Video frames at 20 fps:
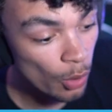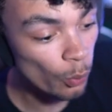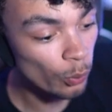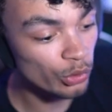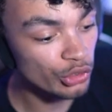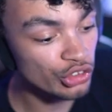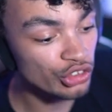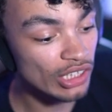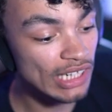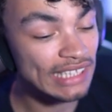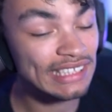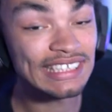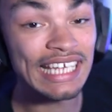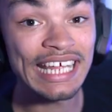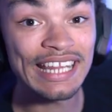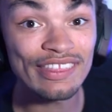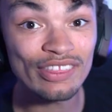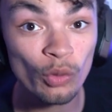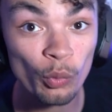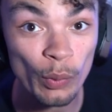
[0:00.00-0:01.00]
We're just going to
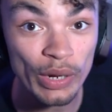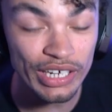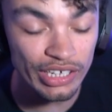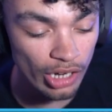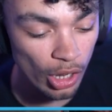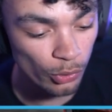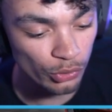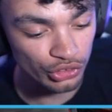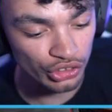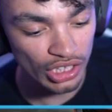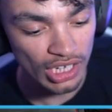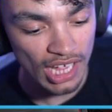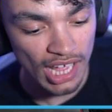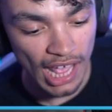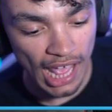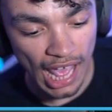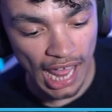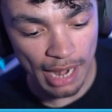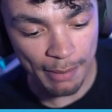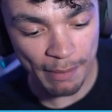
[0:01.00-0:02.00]
tint the windows
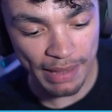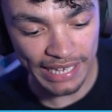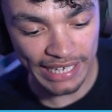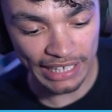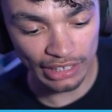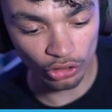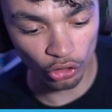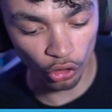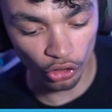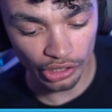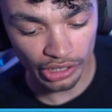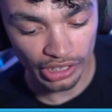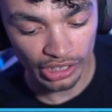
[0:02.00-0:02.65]
and make it look